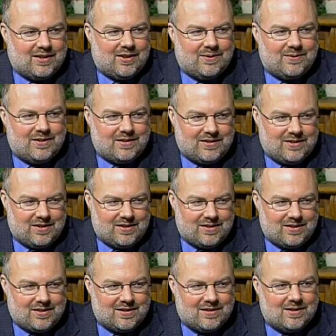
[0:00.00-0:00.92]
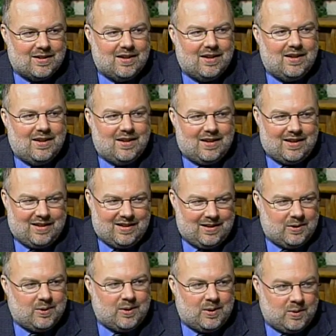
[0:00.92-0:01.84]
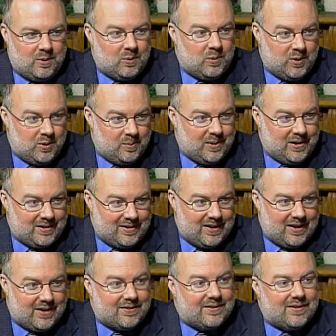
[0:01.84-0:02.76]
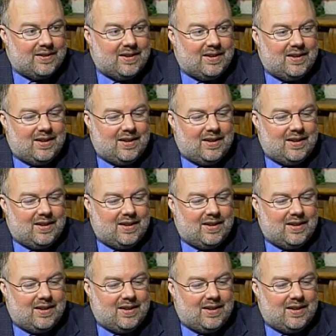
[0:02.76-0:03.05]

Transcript: tough decisions, and it will be tough,